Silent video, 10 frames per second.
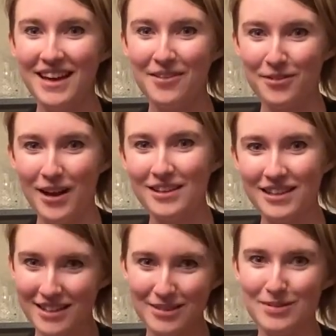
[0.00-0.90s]
and forgot
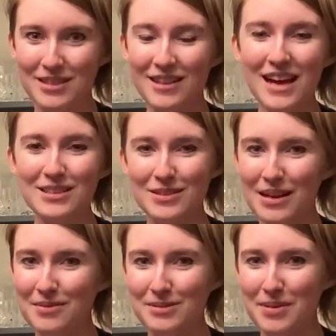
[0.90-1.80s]
that this was the last one
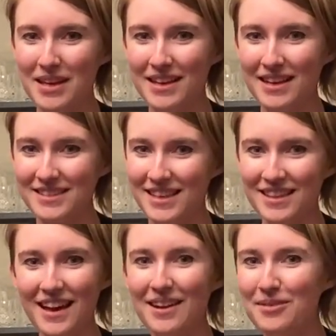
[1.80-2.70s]
I was making, because I
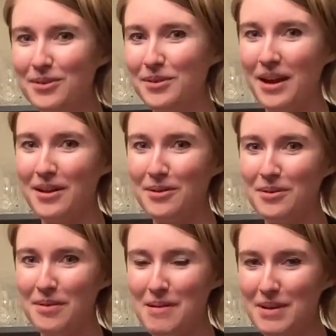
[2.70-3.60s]
thought
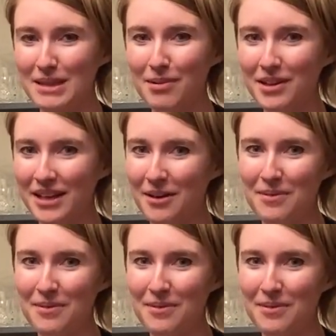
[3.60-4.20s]
I'd make them all in like a